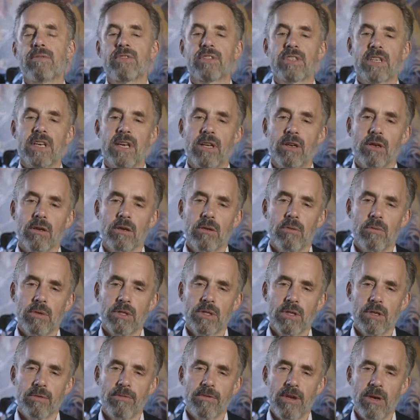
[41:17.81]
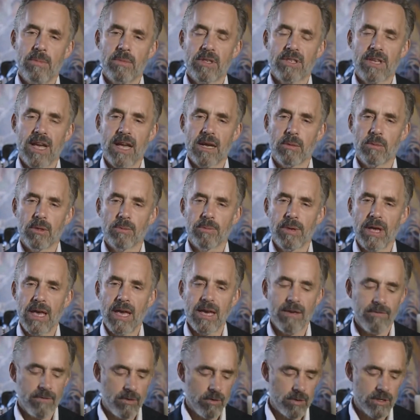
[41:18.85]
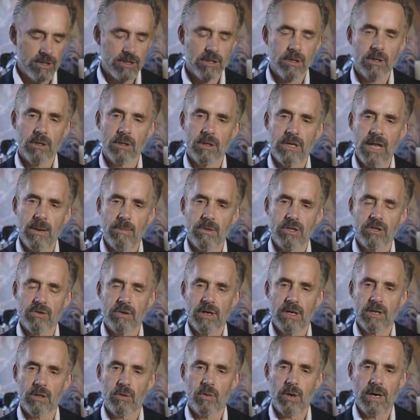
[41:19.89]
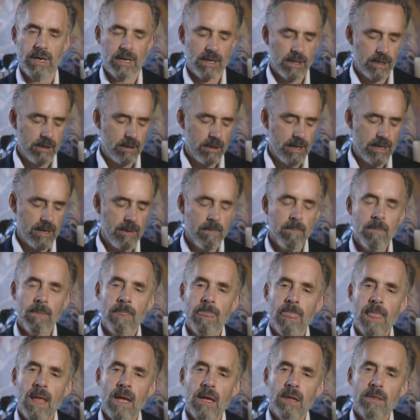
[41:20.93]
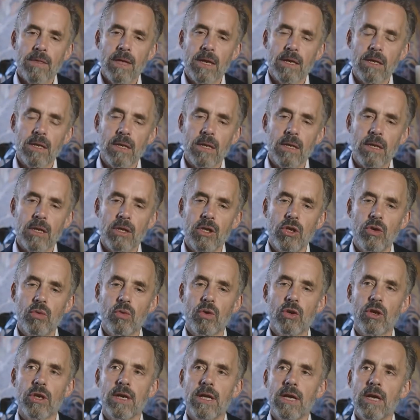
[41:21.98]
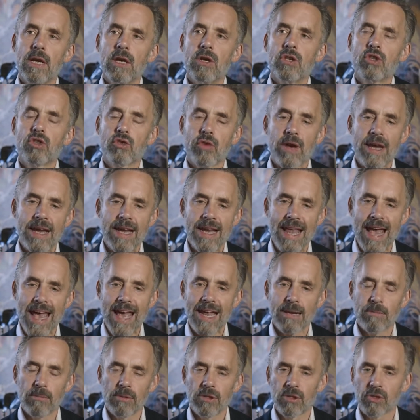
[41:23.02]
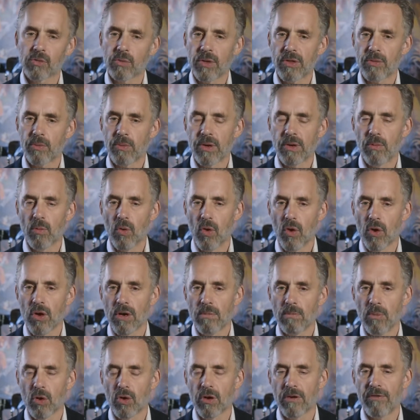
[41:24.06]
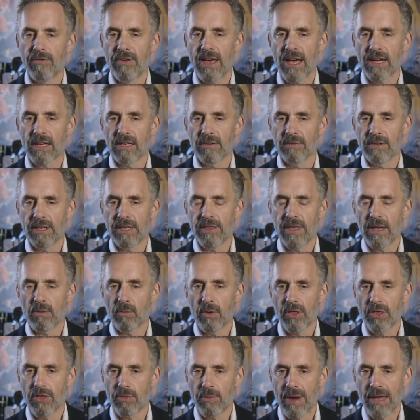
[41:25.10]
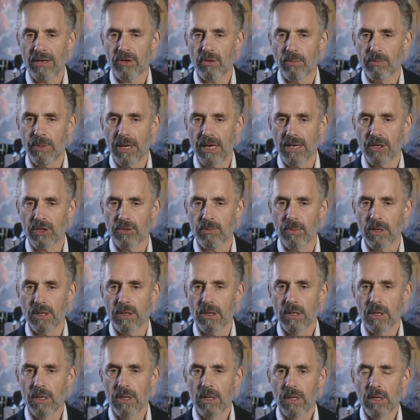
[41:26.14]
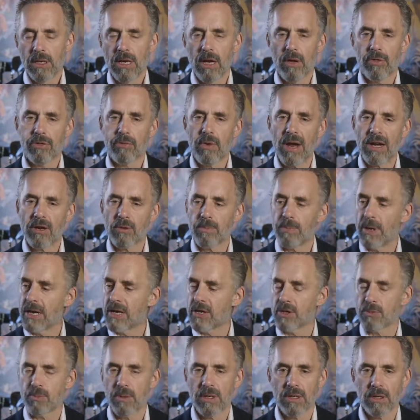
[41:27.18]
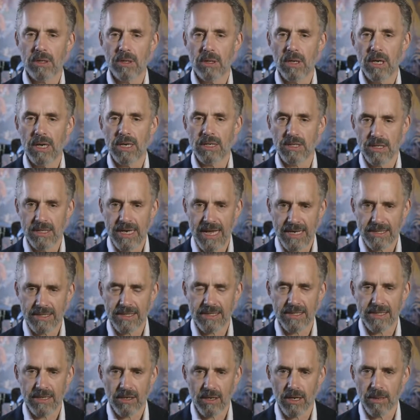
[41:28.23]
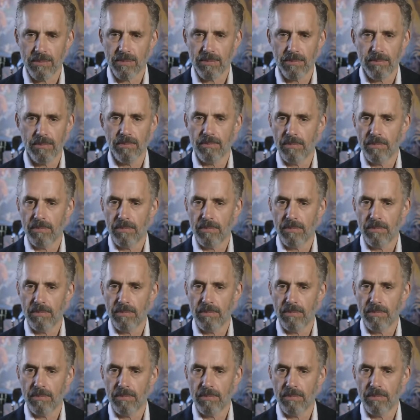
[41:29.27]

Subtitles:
Skinner, who was the famous animal behaviorist, demonstrated quite clearly that you could train animals with reward more effectively than with threat or punishment. Now, threat or punishment is necessary.